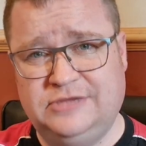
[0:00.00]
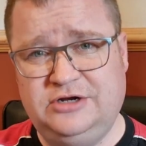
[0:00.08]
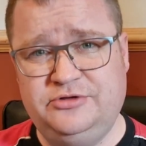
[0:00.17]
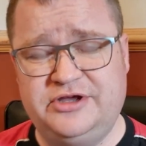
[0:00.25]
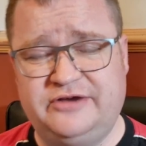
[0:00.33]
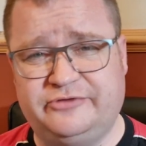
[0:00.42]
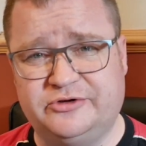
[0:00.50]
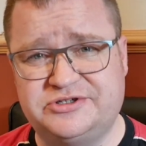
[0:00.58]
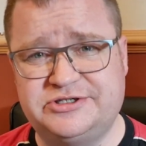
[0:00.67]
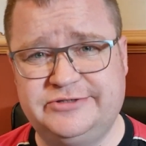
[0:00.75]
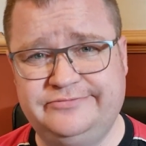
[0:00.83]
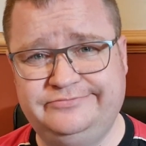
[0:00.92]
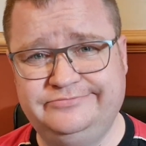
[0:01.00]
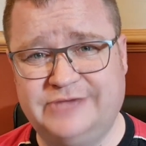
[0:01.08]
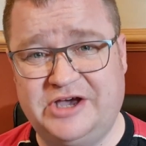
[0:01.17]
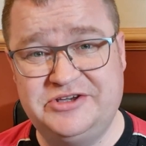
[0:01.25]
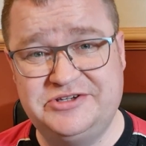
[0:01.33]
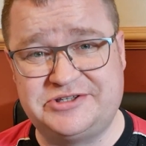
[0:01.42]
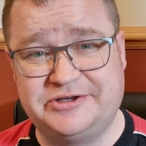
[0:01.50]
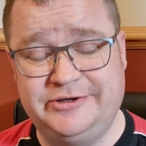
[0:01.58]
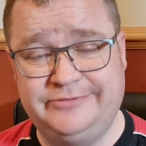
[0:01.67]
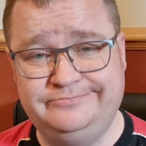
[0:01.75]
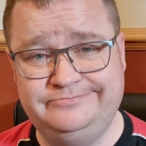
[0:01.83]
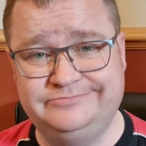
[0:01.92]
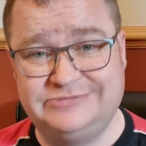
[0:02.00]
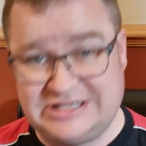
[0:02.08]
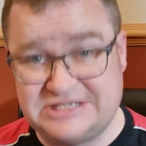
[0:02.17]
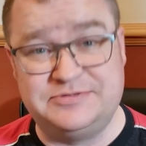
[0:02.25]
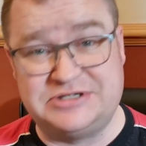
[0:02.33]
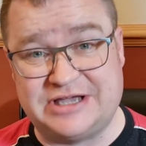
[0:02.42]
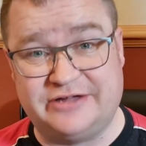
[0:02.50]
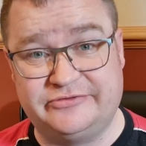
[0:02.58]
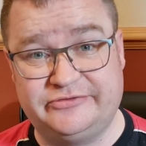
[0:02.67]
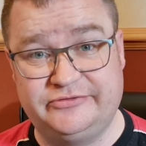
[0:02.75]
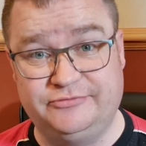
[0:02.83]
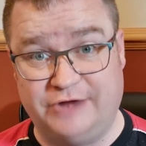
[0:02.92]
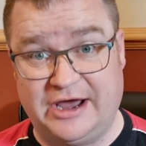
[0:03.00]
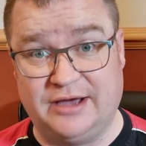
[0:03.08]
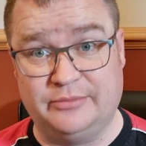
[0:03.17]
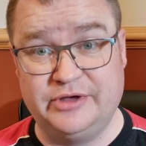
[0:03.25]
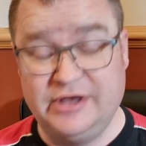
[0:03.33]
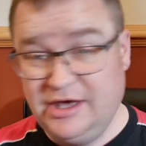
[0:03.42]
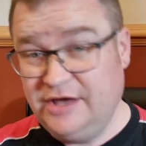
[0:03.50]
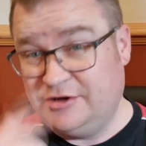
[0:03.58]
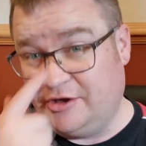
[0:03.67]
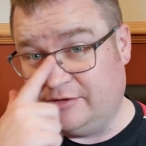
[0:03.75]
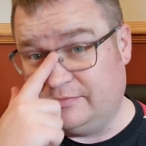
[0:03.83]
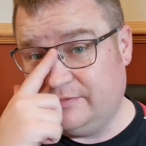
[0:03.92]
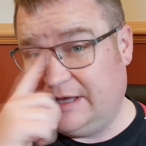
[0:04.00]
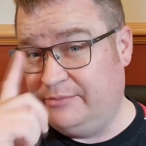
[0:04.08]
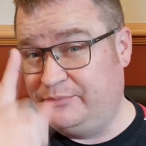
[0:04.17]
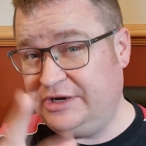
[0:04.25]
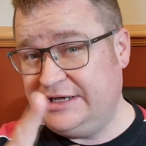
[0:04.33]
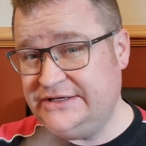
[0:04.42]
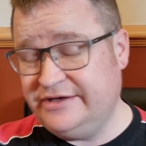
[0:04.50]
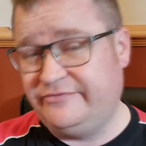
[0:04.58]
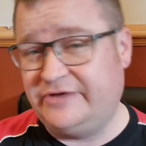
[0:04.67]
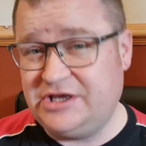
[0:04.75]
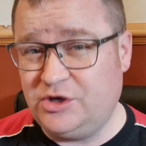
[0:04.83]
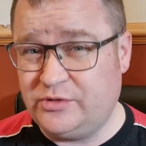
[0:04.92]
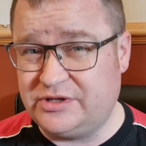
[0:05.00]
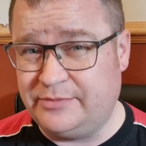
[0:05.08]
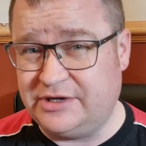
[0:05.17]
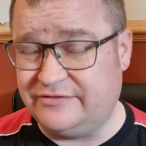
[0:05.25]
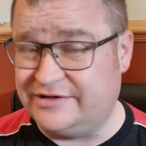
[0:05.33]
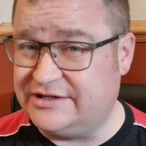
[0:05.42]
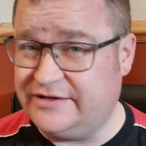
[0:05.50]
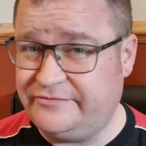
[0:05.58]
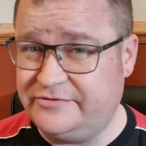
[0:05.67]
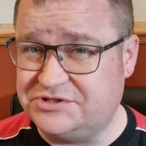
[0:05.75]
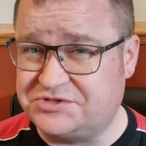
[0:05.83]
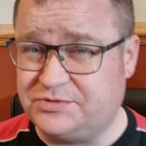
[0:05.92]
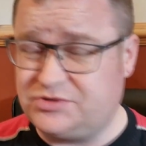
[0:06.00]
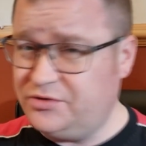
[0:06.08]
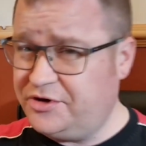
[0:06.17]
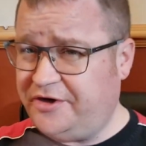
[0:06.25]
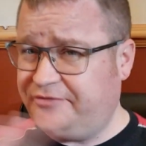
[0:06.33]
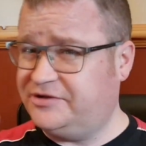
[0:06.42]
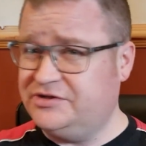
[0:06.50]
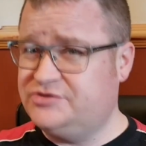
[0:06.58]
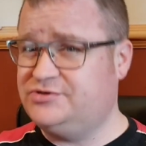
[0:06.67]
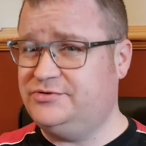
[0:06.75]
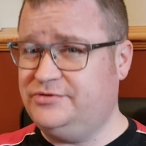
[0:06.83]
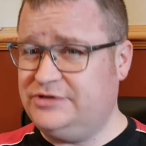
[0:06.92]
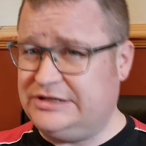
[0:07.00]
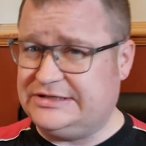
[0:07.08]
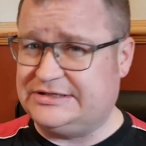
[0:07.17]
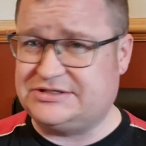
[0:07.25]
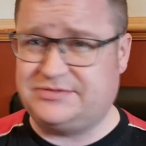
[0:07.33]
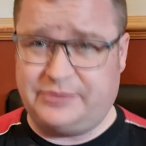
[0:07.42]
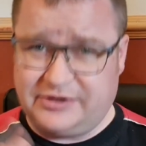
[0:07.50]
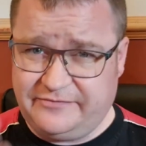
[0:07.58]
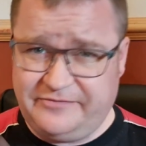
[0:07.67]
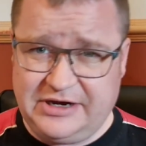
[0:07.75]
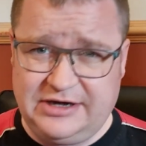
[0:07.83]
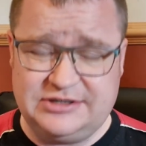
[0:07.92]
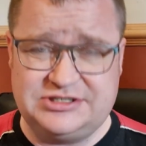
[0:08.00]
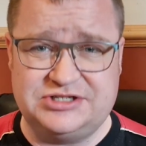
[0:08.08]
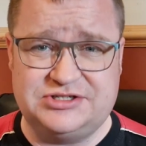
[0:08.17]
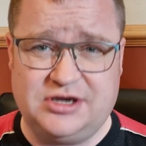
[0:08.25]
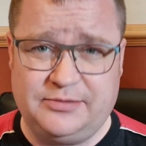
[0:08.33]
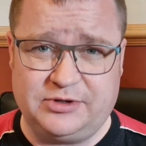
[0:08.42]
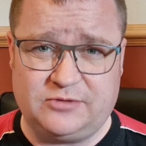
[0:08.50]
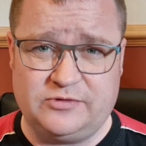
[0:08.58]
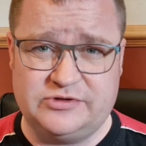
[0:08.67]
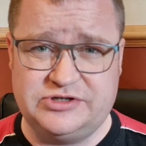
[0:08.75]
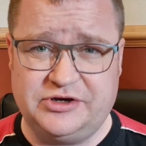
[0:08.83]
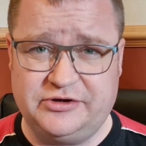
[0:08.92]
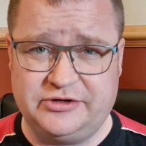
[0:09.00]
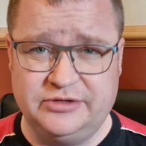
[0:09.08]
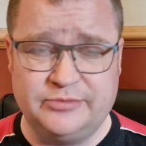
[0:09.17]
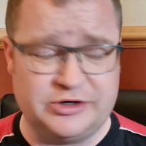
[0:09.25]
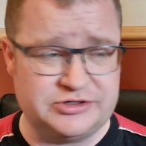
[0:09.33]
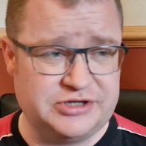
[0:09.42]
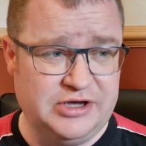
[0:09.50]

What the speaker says: Hello there folks, how you doing? Tis myself, Rab. Now, I'm bringing you a video with a bit of a difference. We don't often do these, but I figured it's a topic worth talking about.